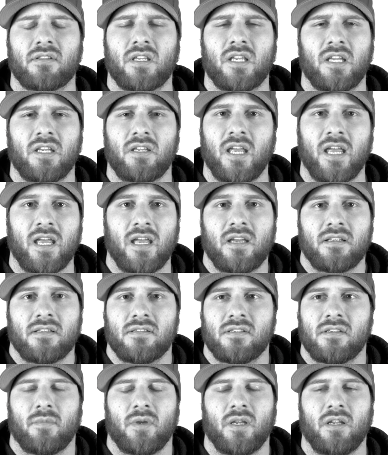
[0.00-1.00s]

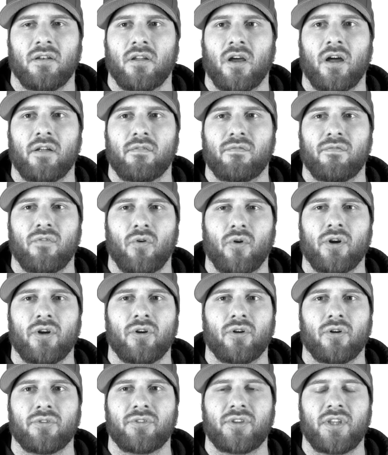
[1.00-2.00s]
kids. I mean, not
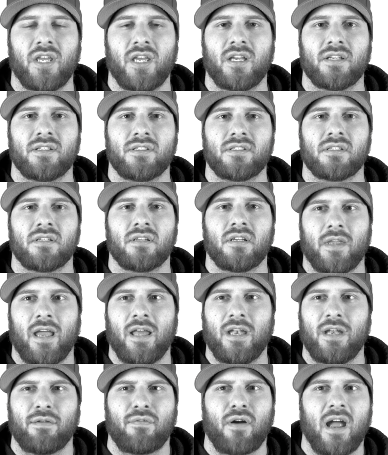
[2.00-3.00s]
4-year-old kids.
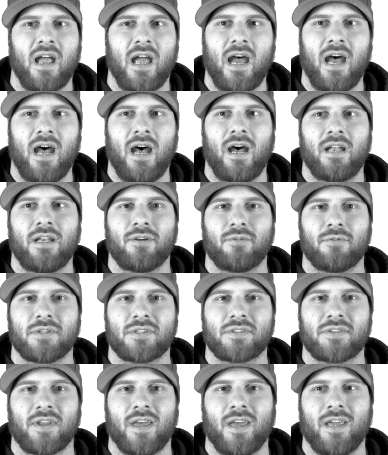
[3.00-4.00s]
And if I had, it
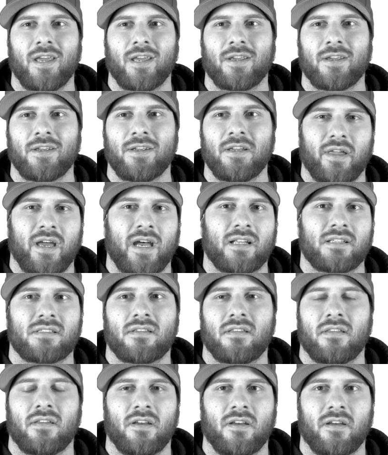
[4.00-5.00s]
was like,
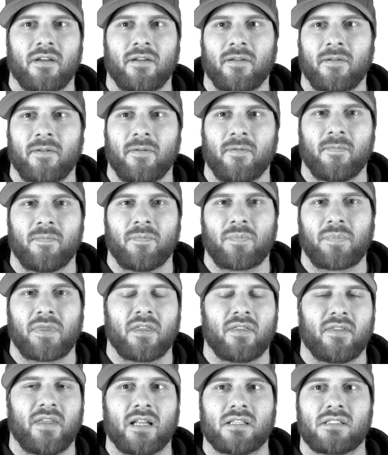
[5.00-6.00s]
that's the
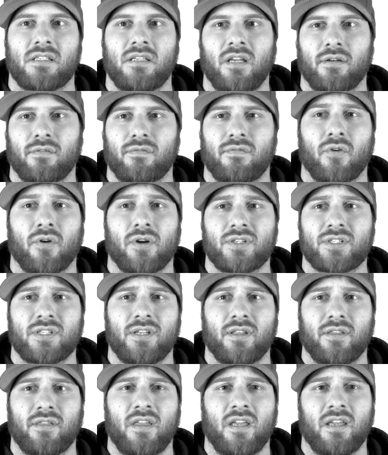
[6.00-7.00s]

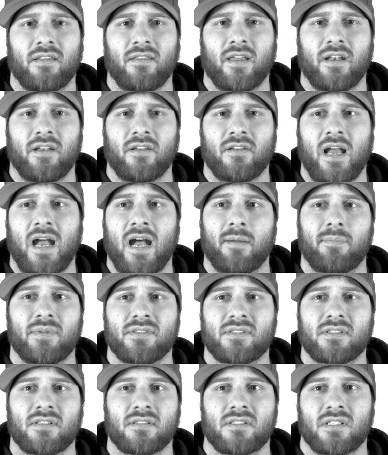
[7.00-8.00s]
unfortunate thing that
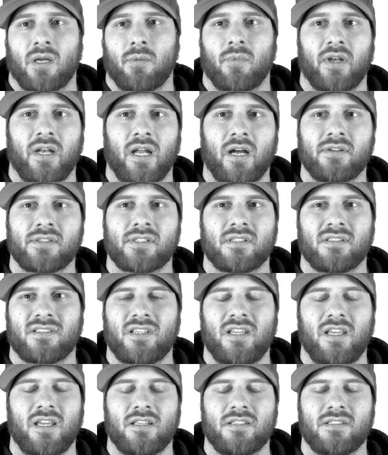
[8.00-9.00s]
happens to someone else's
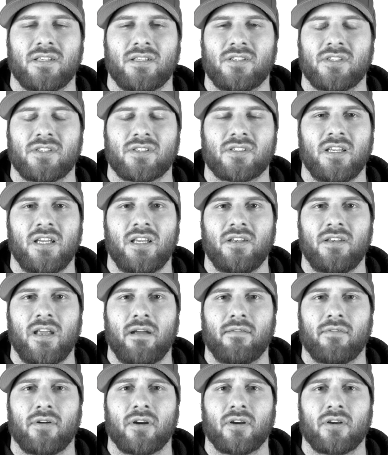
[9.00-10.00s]
kids. It
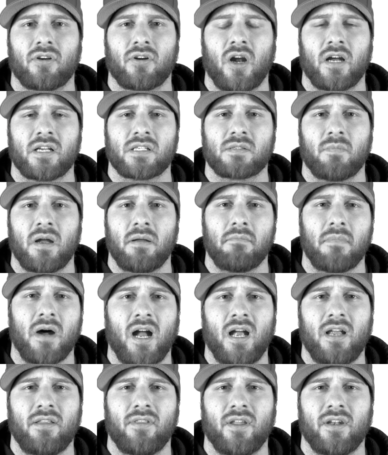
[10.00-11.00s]
never crossed my
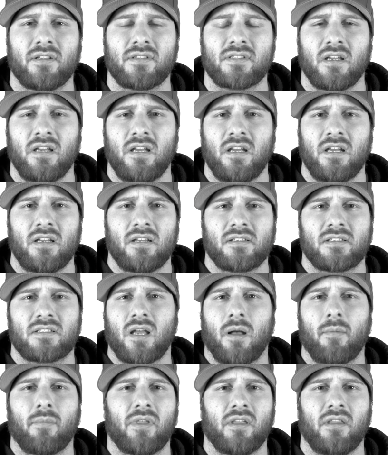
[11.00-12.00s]
mind that it's
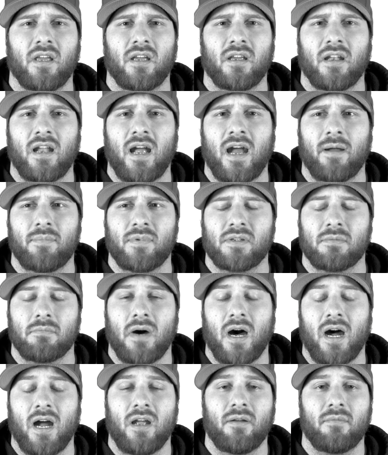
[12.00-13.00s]
something that could happen to
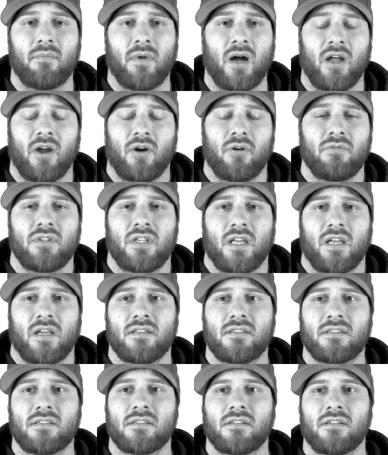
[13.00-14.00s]
my own
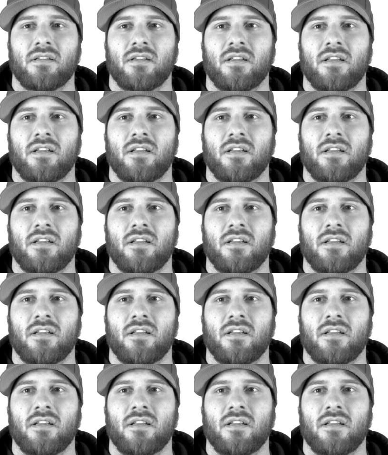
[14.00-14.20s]
kids.